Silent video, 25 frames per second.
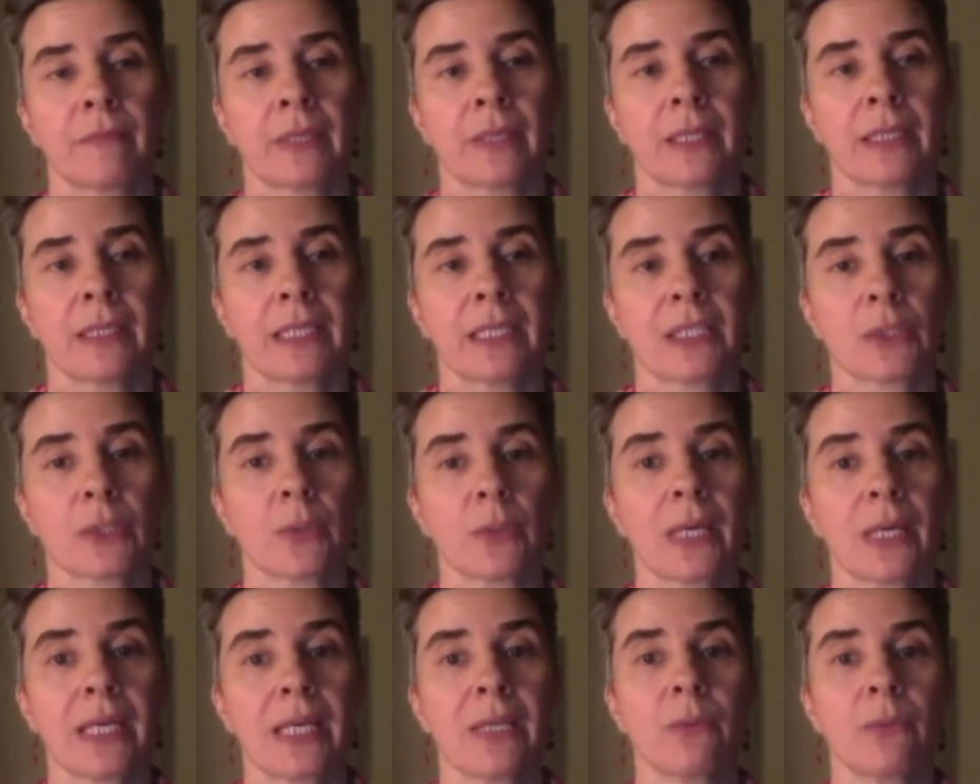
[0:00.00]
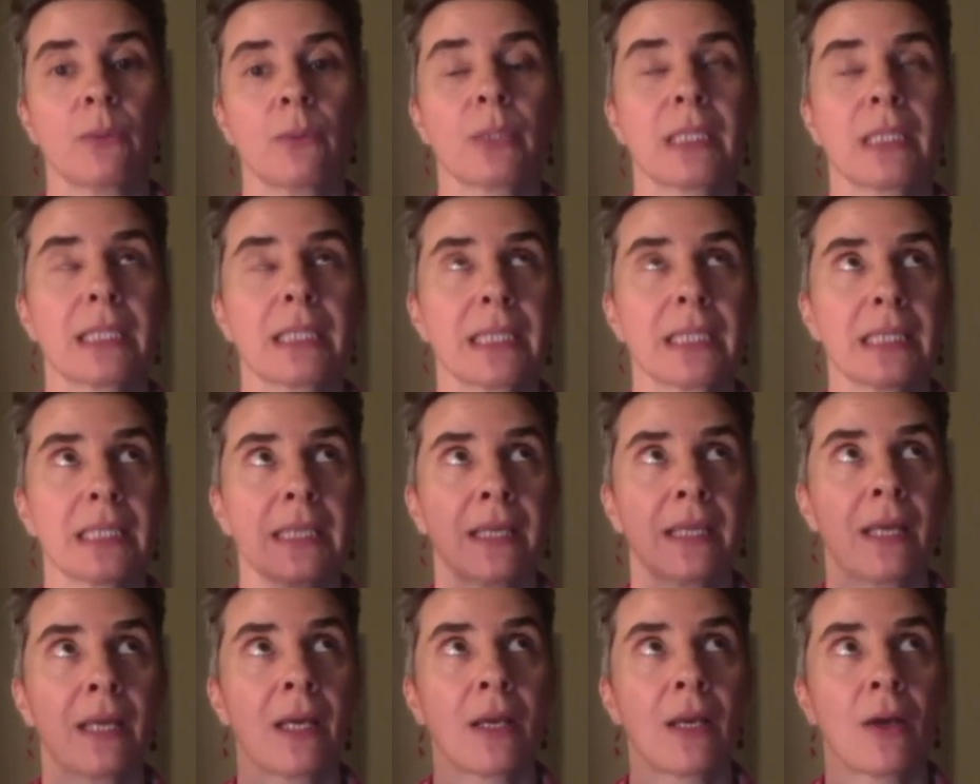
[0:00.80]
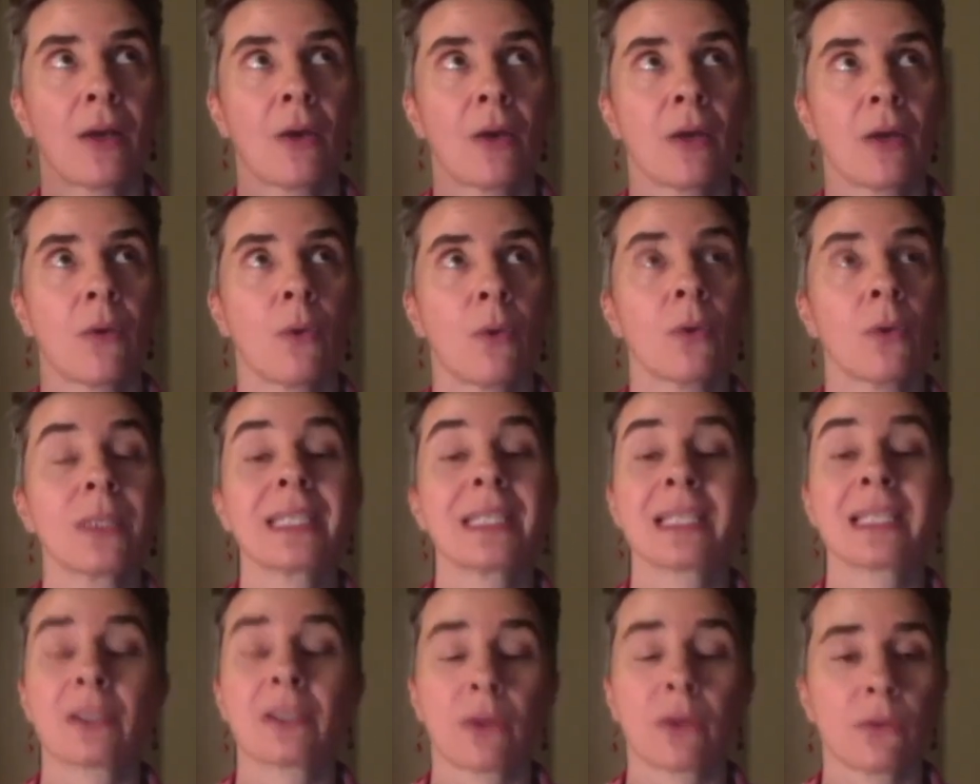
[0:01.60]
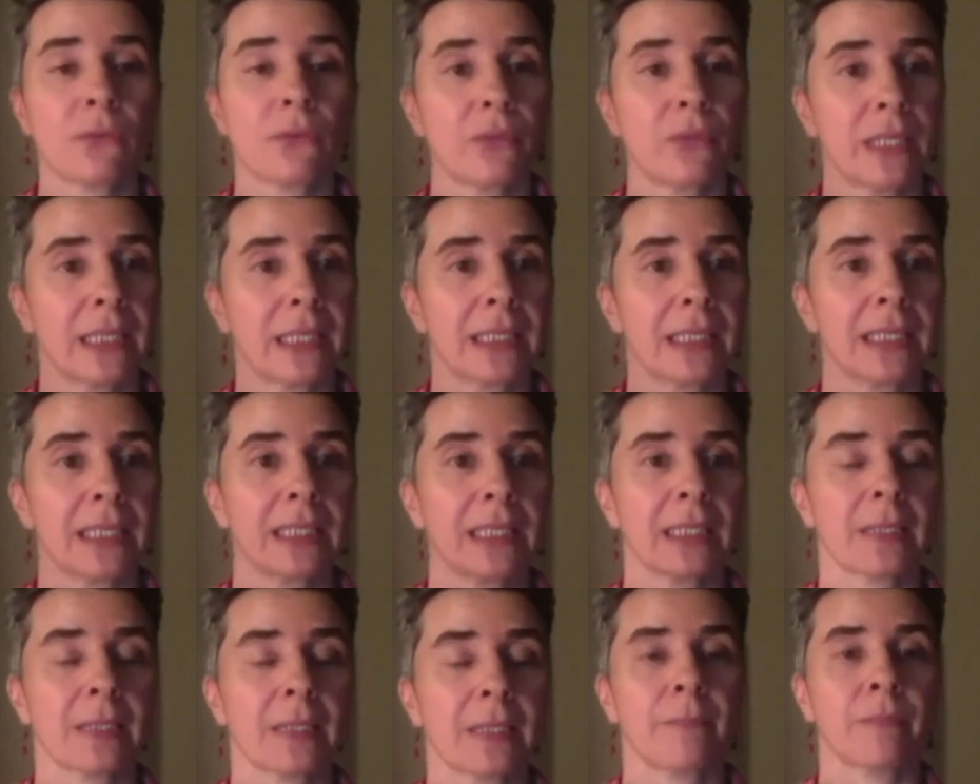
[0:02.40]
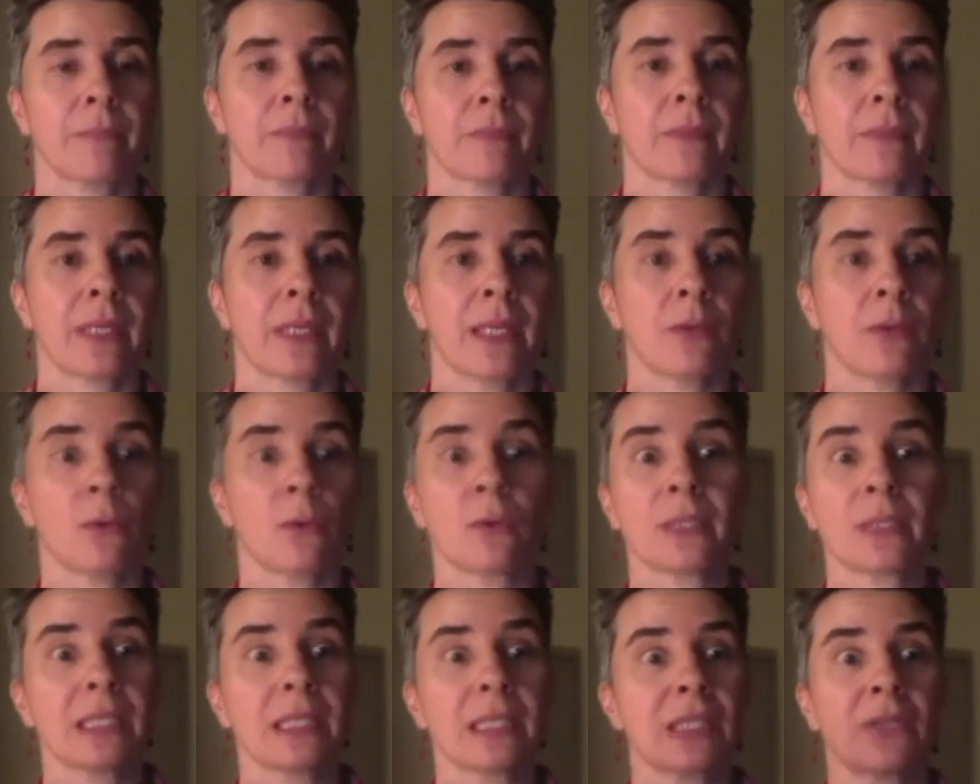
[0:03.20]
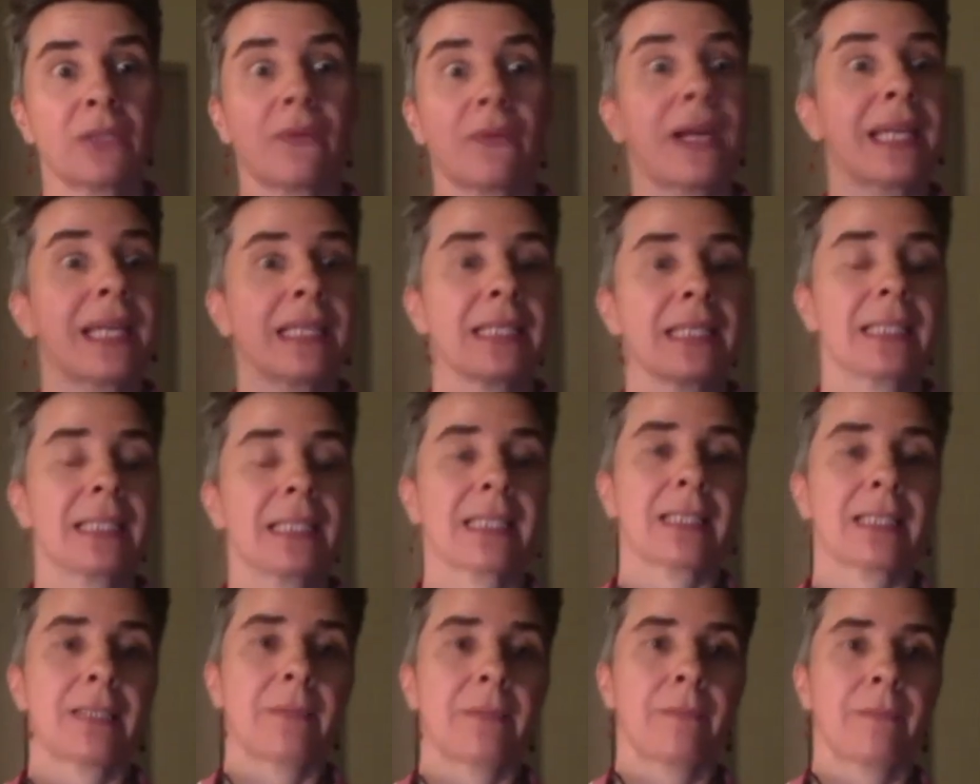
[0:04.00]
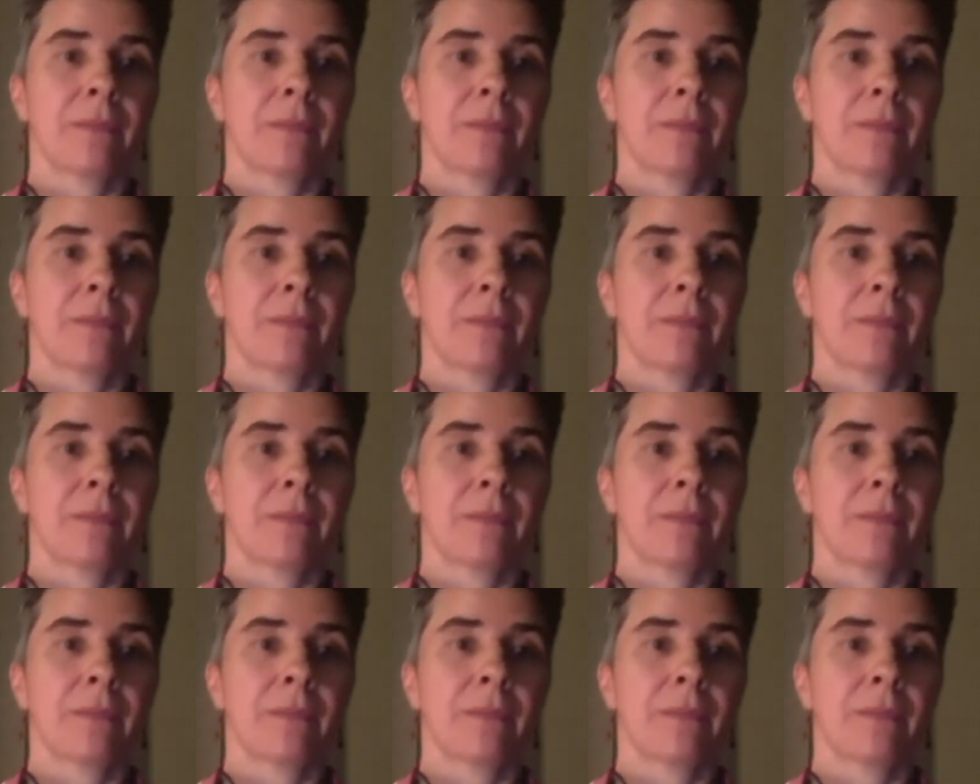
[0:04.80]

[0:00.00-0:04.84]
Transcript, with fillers: That's why we see all these conflicts and all these fights,